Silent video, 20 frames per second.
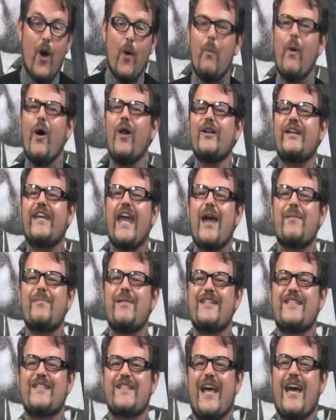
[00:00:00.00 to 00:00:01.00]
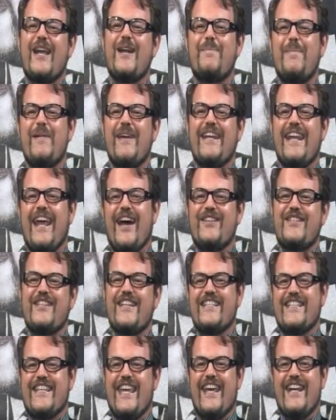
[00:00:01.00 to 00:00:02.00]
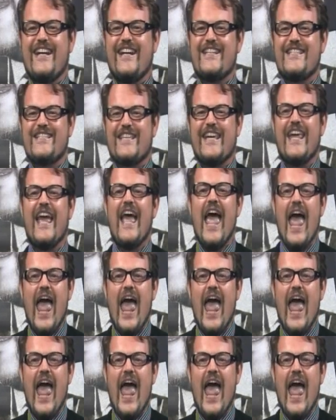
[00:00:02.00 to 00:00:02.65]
Will Cameron Slater be announcing his candidacy?